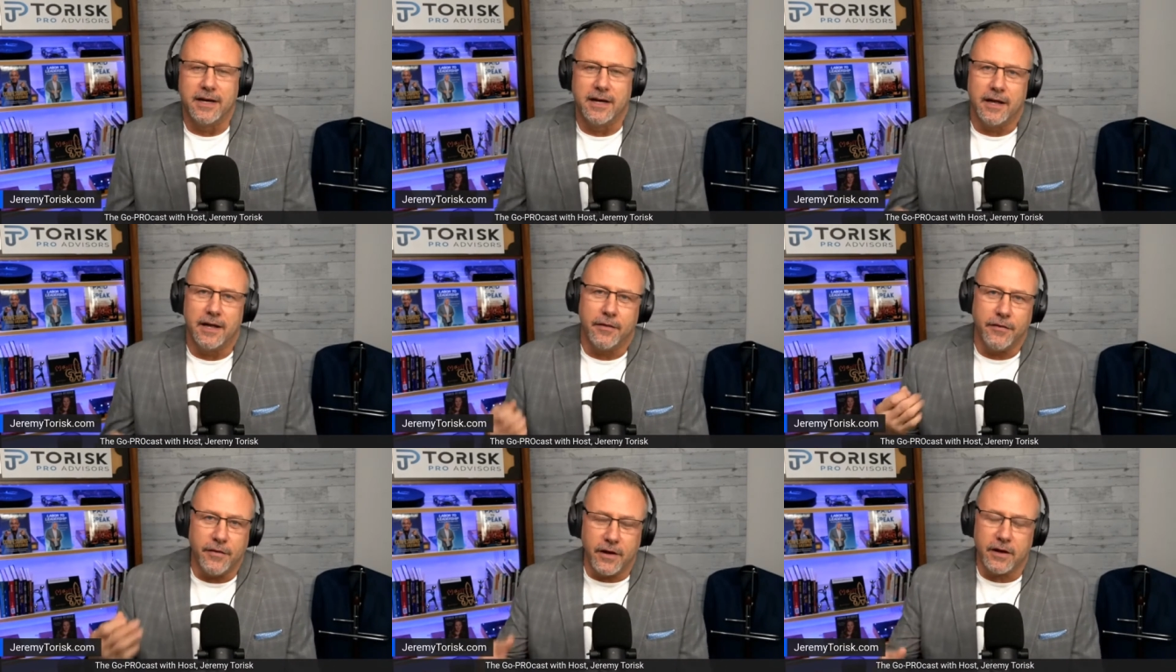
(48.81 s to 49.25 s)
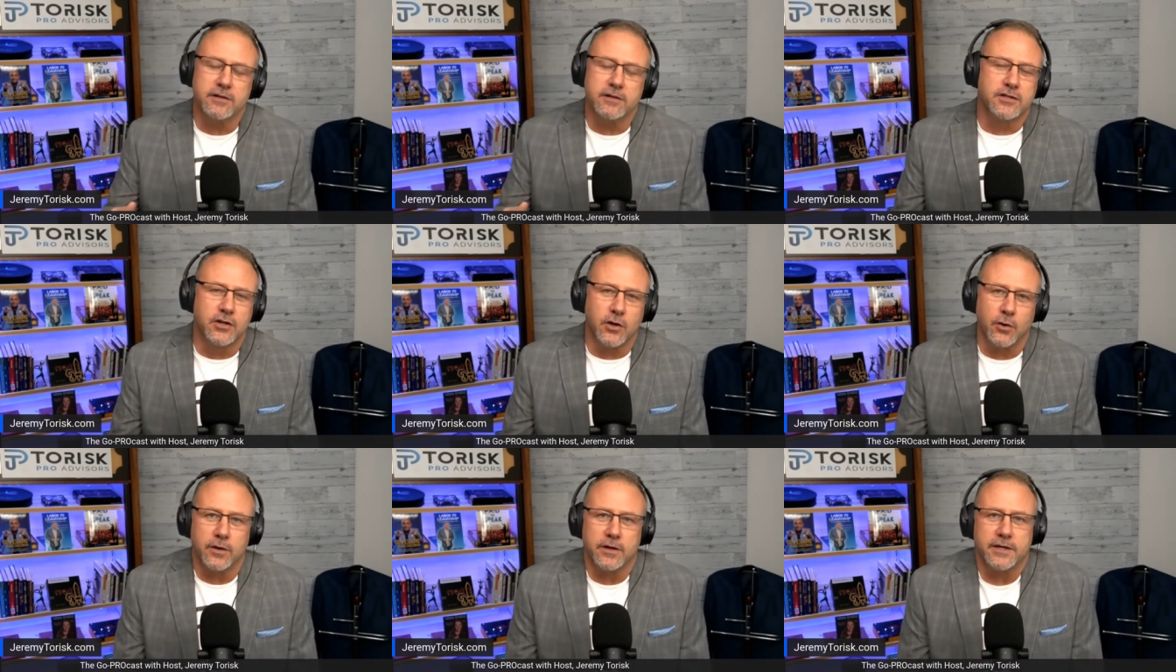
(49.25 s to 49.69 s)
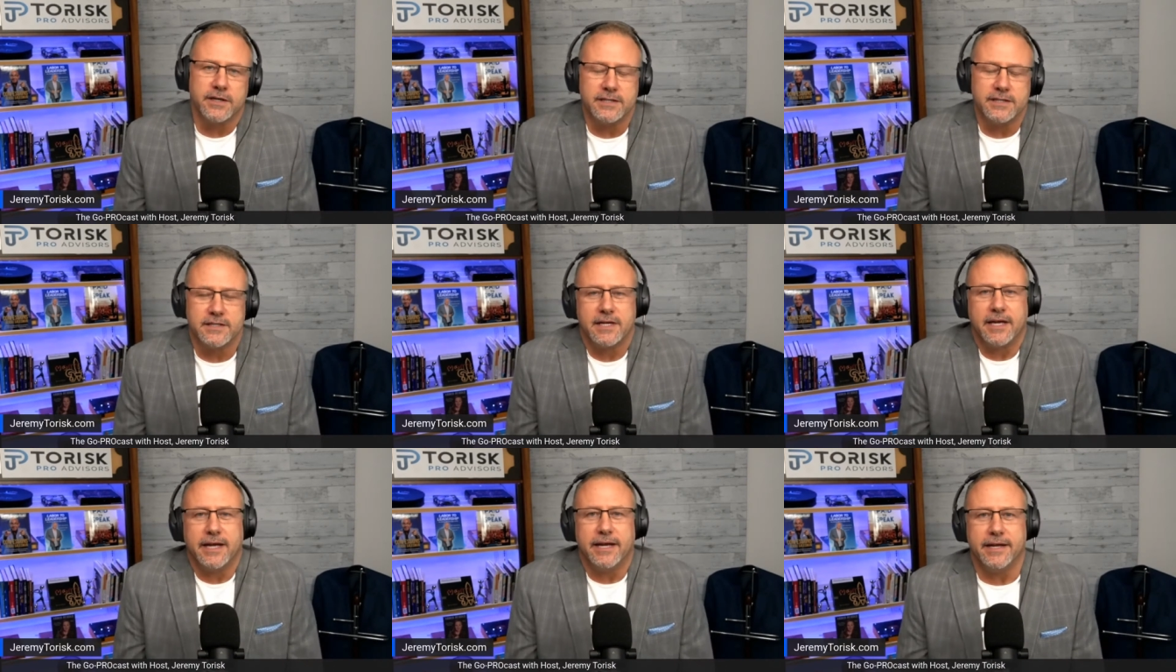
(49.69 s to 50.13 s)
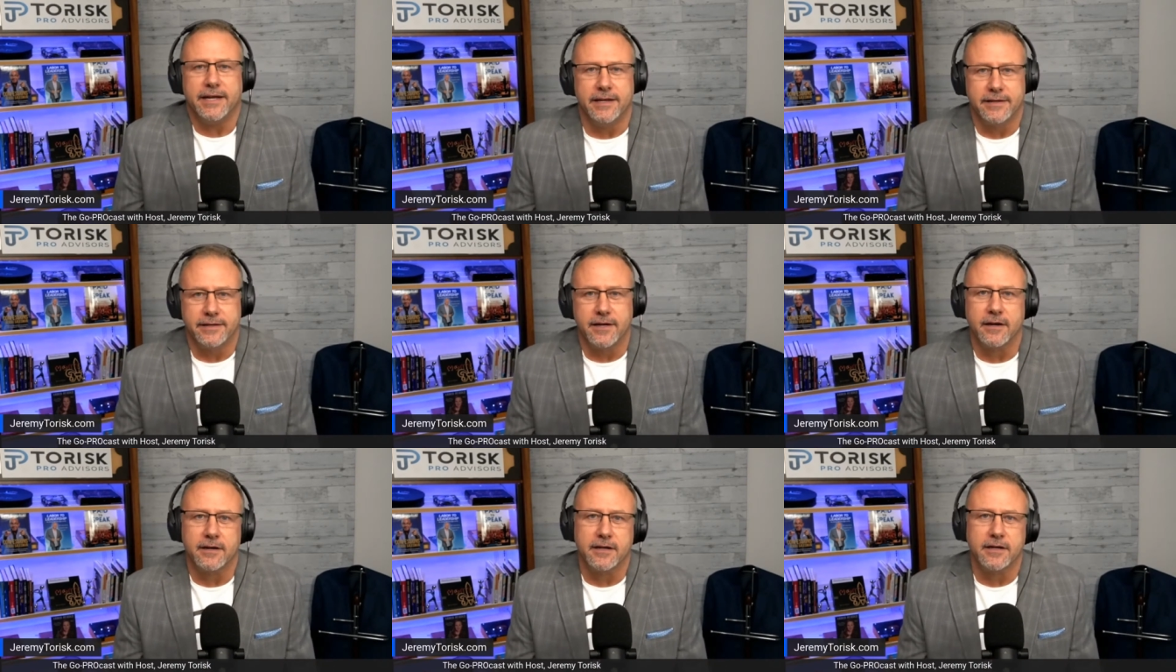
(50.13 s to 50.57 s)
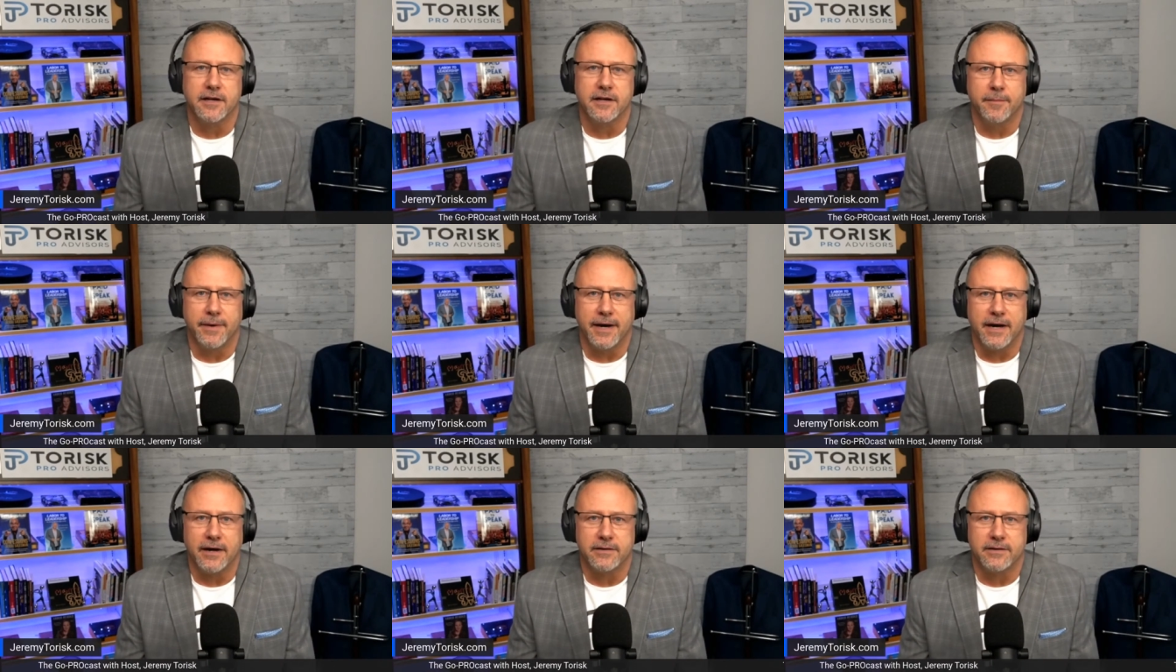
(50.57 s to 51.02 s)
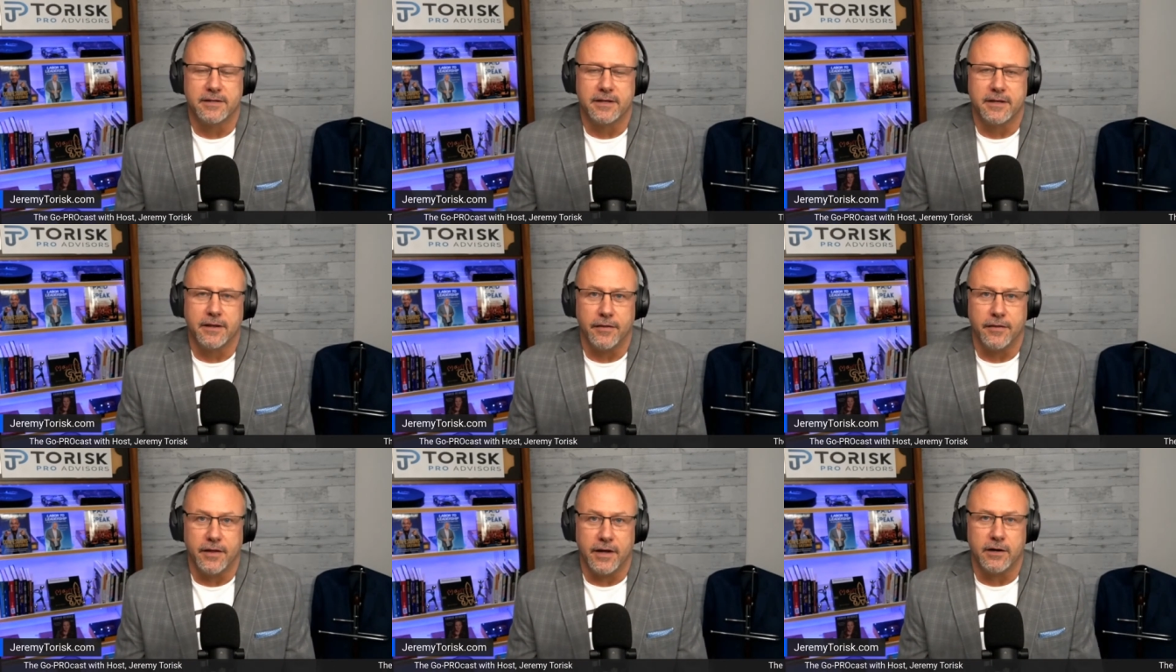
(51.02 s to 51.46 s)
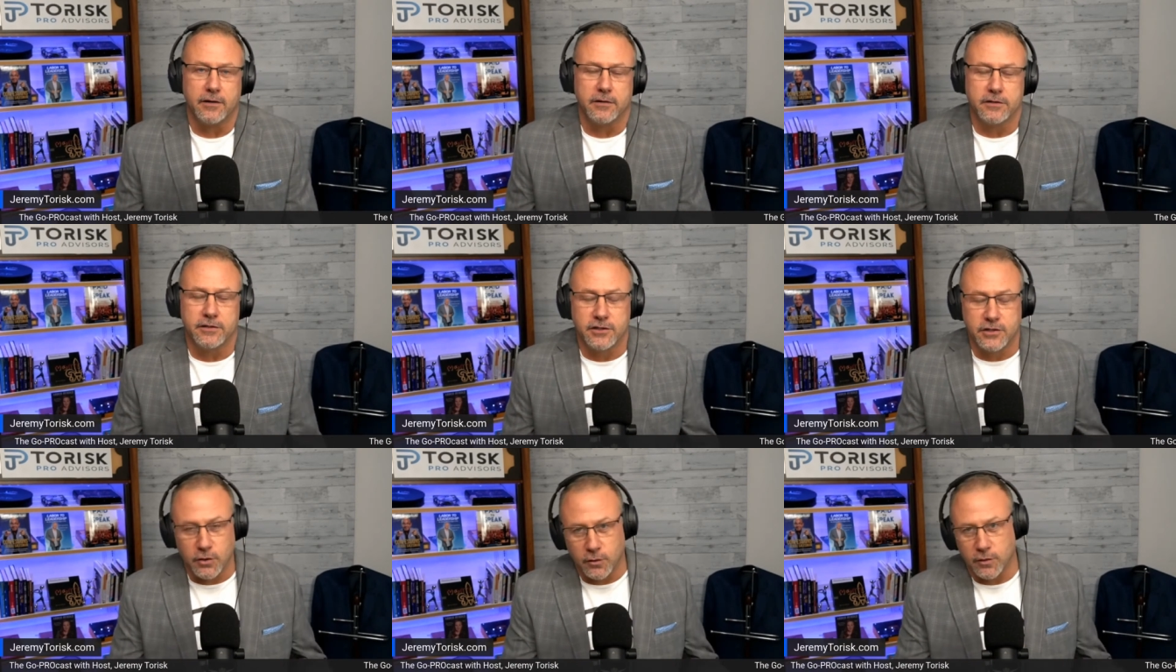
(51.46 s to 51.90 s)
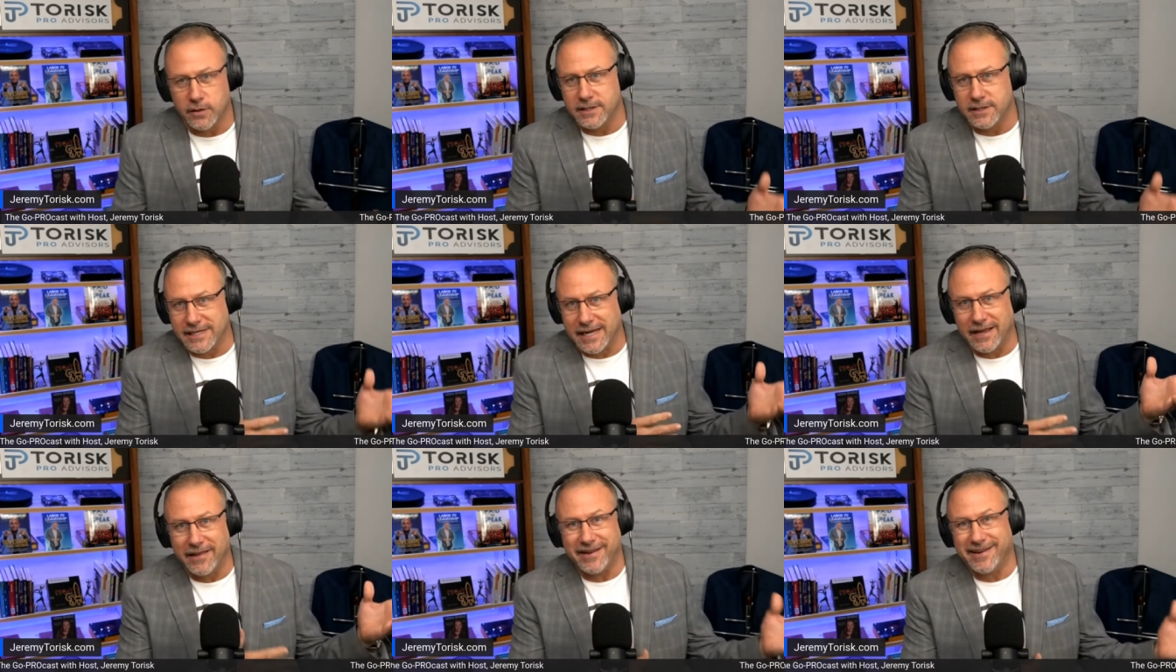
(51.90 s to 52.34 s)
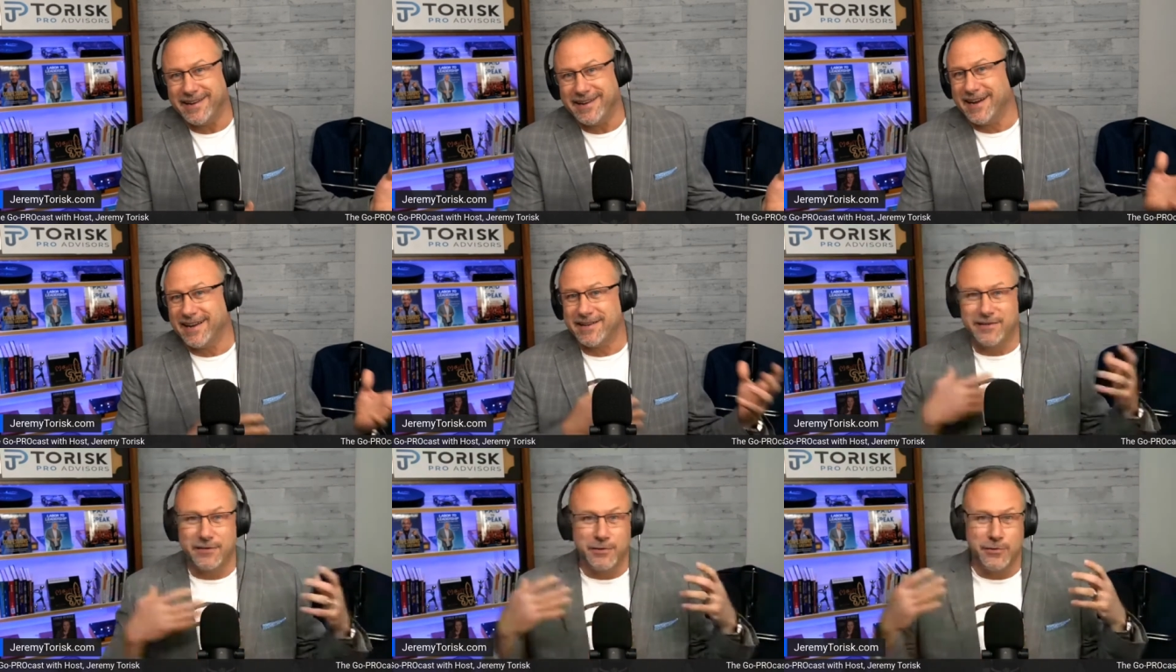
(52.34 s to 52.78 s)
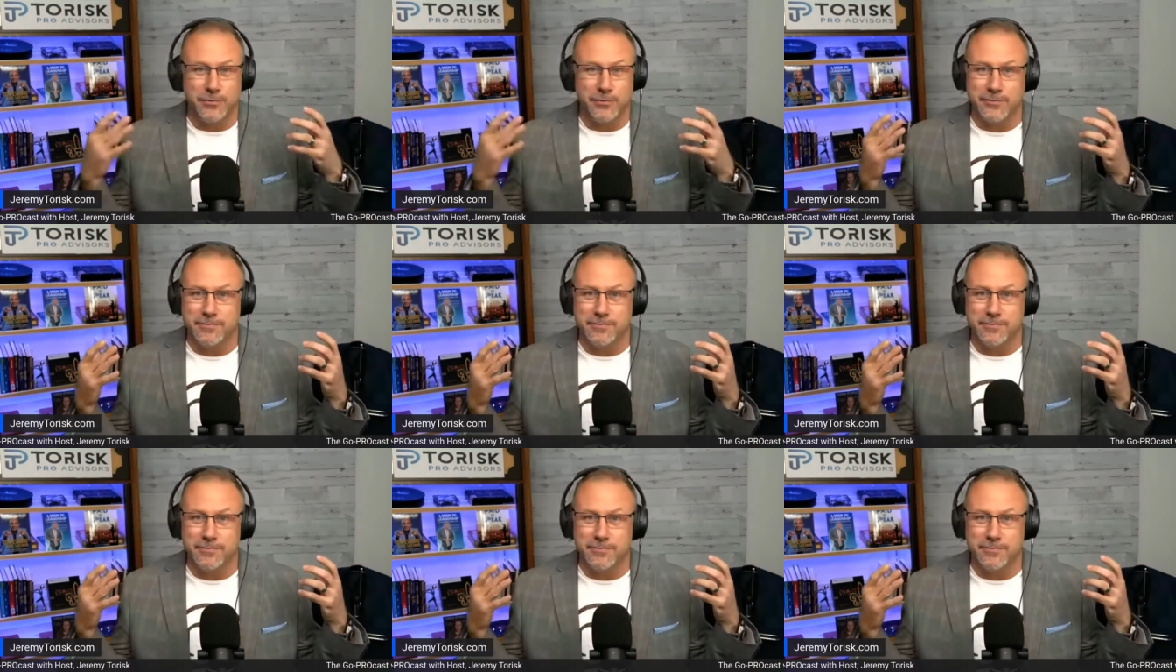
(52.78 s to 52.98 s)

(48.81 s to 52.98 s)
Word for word: their stories and talking about their stories, how they got to